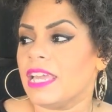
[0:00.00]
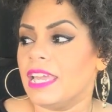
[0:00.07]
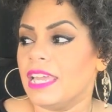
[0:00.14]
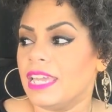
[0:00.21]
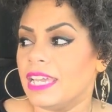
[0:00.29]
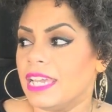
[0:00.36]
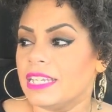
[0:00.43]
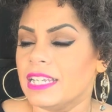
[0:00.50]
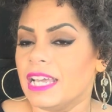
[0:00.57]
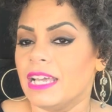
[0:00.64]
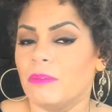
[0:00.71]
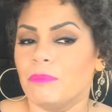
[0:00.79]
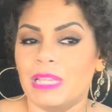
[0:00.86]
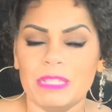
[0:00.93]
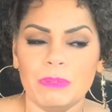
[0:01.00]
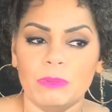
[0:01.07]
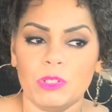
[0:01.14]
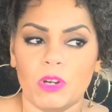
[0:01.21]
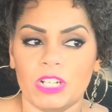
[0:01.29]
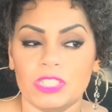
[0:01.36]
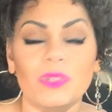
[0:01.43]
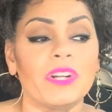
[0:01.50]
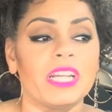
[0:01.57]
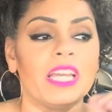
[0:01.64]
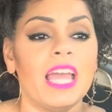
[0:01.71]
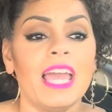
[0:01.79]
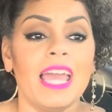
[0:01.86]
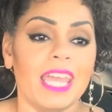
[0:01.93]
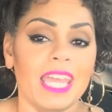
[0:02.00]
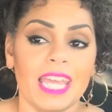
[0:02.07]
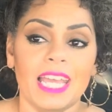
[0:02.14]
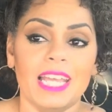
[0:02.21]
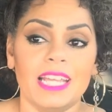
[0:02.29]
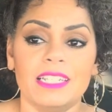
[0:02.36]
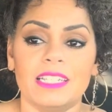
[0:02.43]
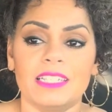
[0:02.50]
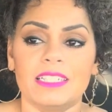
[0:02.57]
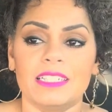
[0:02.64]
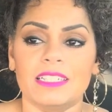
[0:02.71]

And many people know our story. And